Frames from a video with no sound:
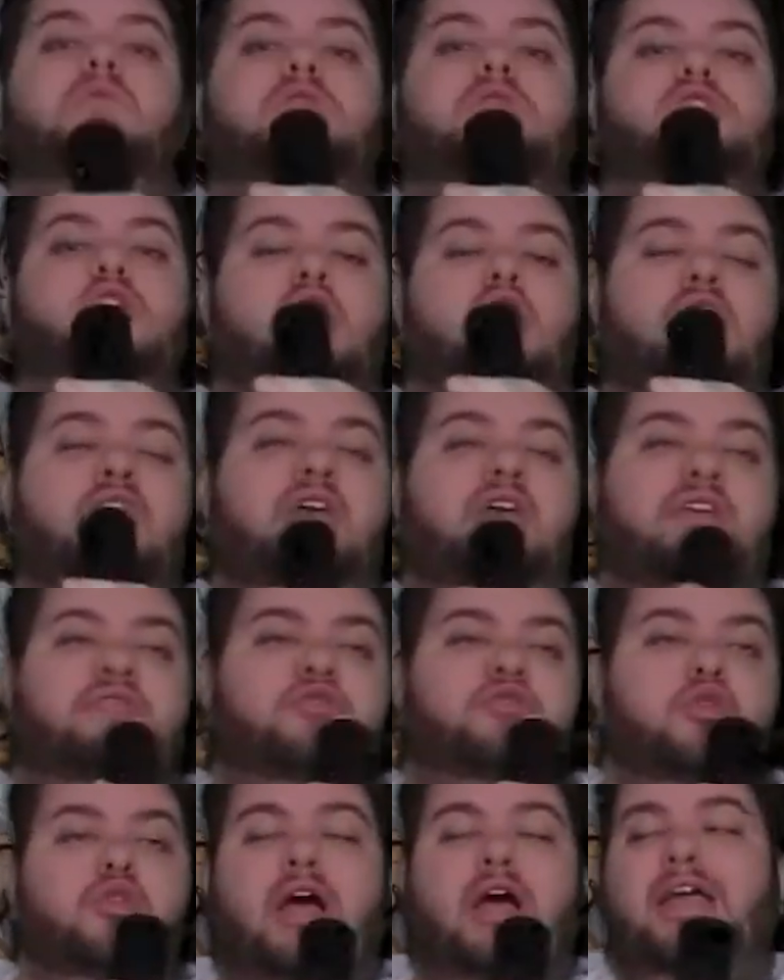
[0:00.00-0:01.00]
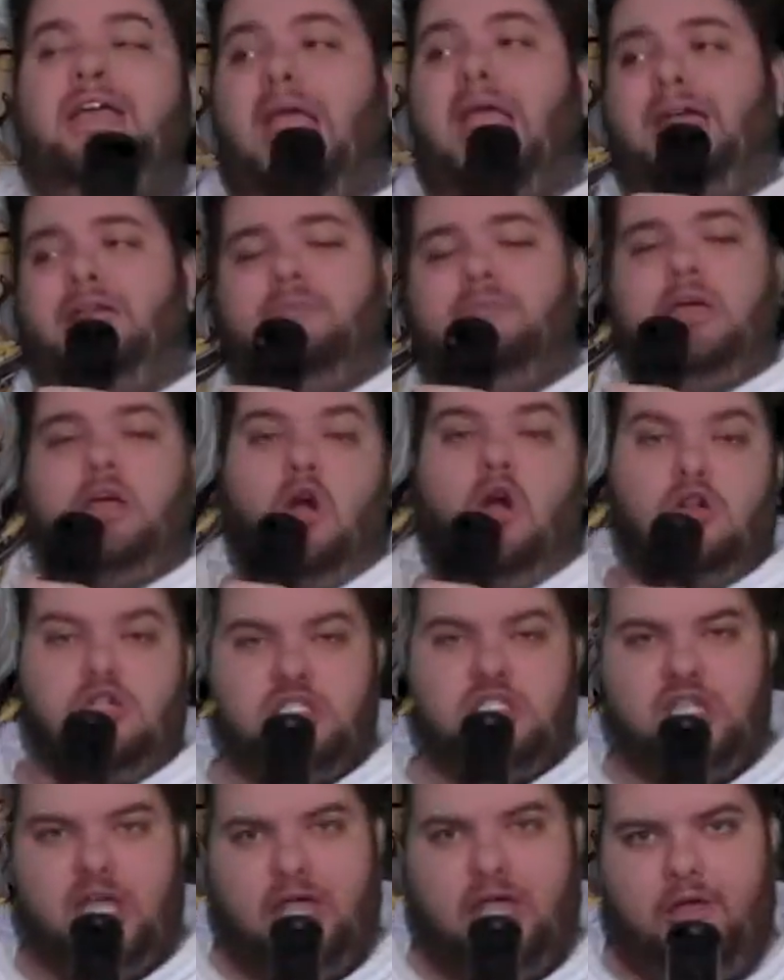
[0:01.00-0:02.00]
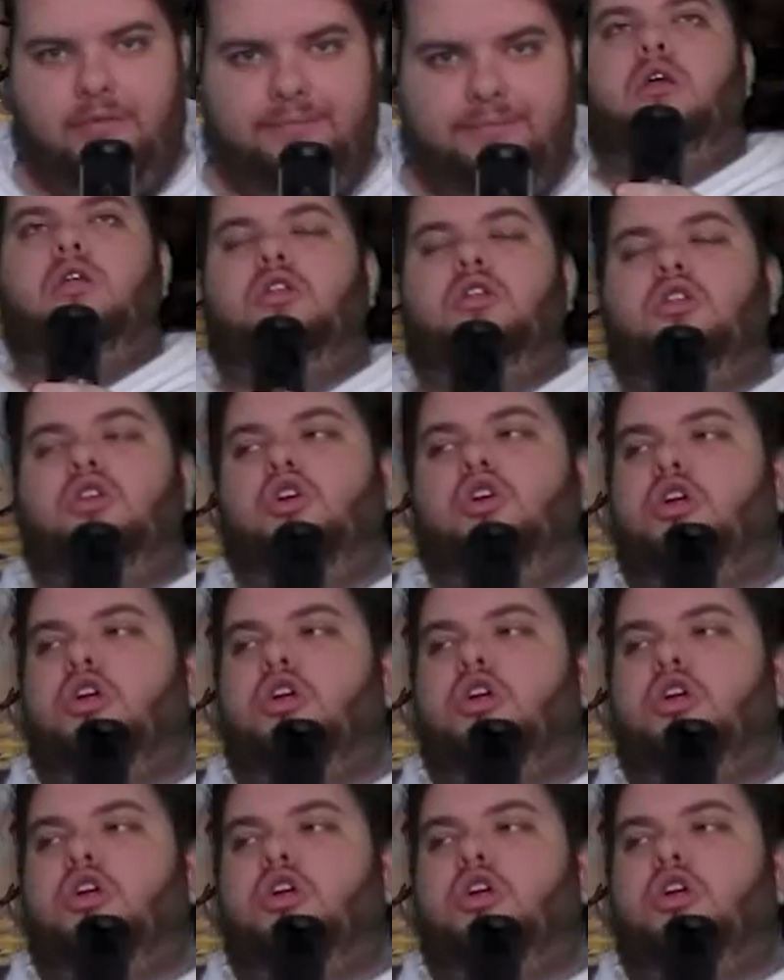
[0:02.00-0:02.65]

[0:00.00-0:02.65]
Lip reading: So if you like anime art style, you're